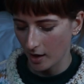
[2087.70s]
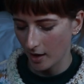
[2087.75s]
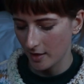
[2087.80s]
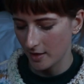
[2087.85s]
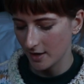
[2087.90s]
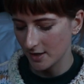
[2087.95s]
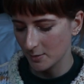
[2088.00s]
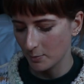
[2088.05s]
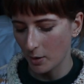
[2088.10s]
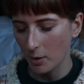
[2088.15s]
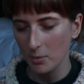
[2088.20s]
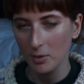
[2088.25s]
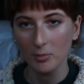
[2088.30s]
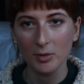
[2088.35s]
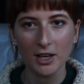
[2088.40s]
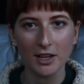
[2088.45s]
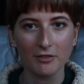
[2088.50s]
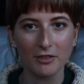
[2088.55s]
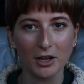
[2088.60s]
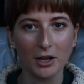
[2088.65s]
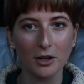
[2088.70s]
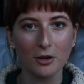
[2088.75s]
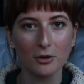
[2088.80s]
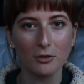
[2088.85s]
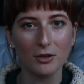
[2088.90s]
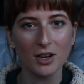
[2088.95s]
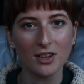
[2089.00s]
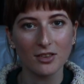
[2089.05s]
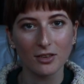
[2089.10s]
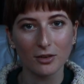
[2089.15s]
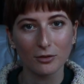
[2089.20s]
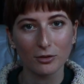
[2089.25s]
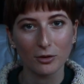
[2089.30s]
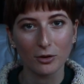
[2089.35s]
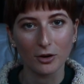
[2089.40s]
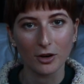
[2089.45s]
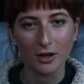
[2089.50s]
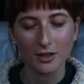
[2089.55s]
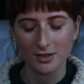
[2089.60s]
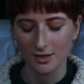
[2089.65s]
there's probably a very good reason
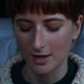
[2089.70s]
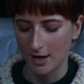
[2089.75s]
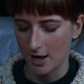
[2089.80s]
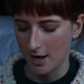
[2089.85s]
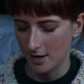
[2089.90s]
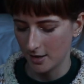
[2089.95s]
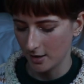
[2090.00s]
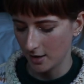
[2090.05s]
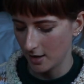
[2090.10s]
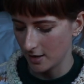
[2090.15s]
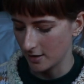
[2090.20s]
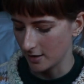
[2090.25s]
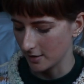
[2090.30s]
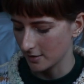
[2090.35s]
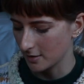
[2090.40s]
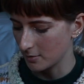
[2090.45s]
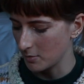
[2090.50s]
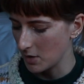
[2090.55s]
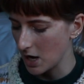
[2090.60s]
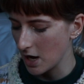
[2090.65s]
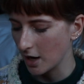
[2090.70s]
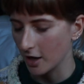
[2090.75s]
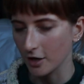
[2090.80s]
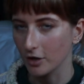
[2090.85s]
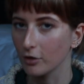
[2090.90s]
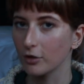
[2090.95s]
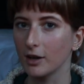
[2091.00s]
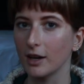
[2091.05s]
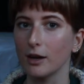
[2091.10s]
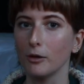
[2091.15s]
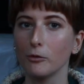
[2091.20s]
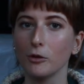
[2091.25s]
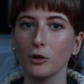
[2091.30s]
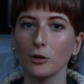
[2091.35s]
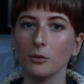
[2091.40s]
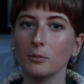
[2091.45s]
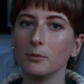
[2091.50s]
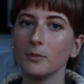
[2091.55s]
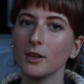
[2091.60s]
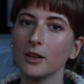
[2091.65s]
for it, and it doesn't mean I don't love you.